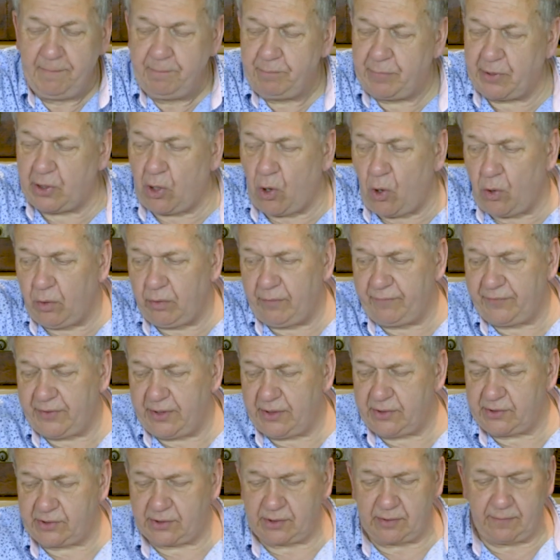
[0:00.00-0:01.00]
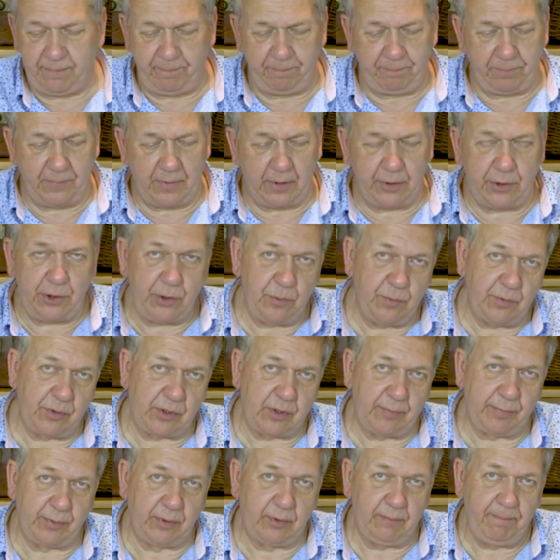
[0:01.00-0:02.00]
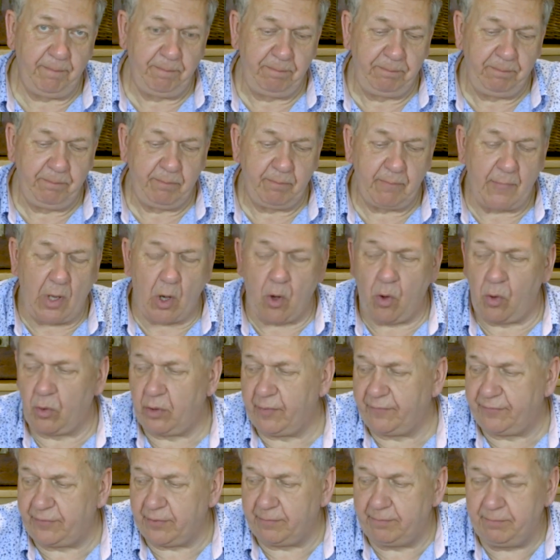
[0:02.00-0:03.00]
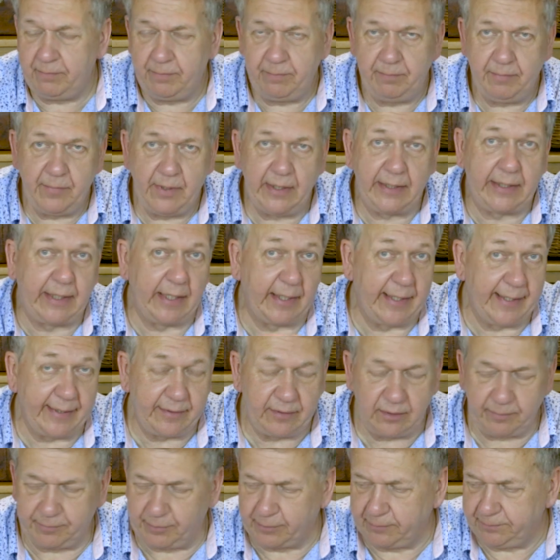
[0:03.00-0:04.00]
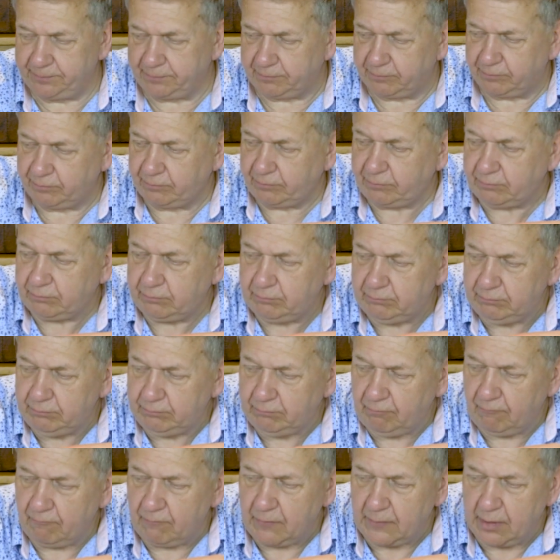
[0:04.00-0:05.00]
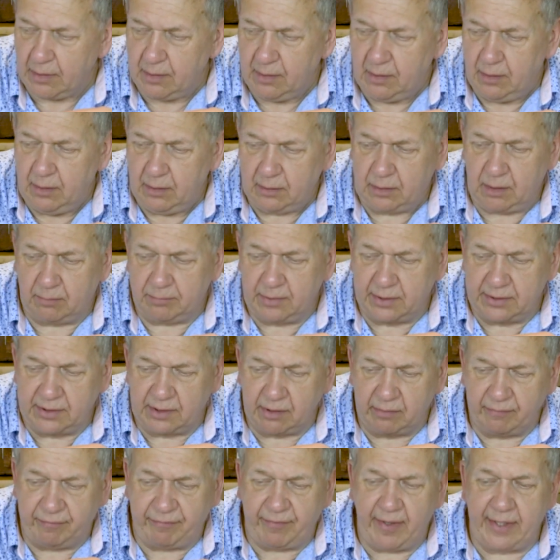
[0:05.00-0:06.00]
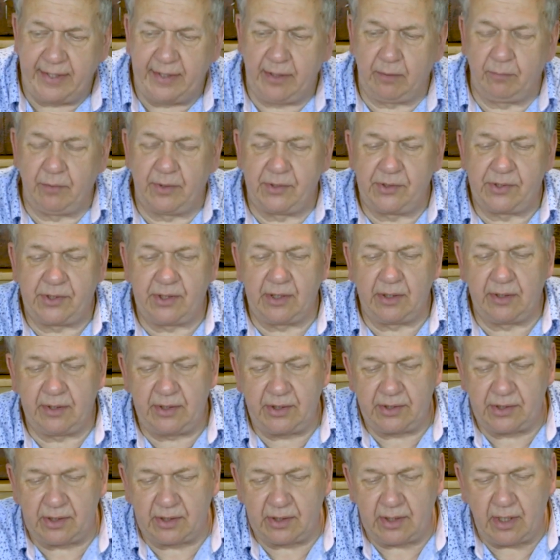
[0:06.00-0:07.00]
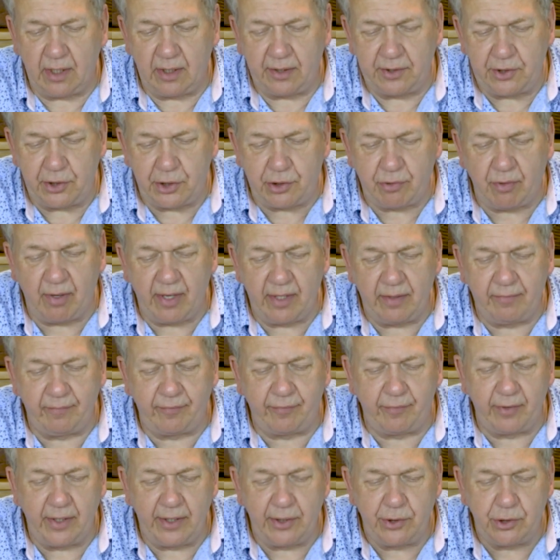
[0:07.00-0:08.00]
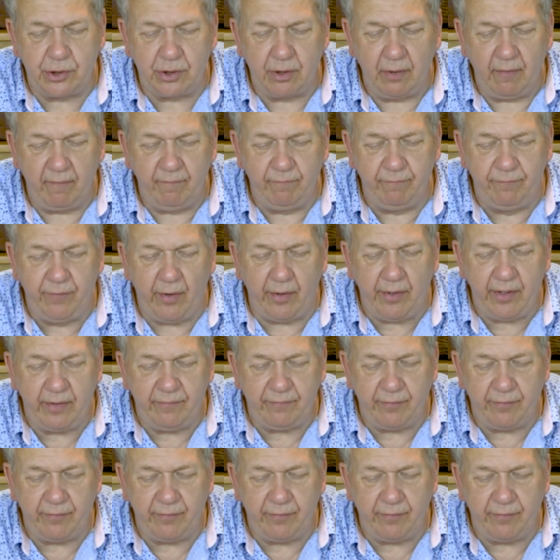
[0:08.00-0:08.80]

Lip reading: But all of these are usable, all of them are collectible. A couple of little final ones here. These are the Hardy Triumph range. Very,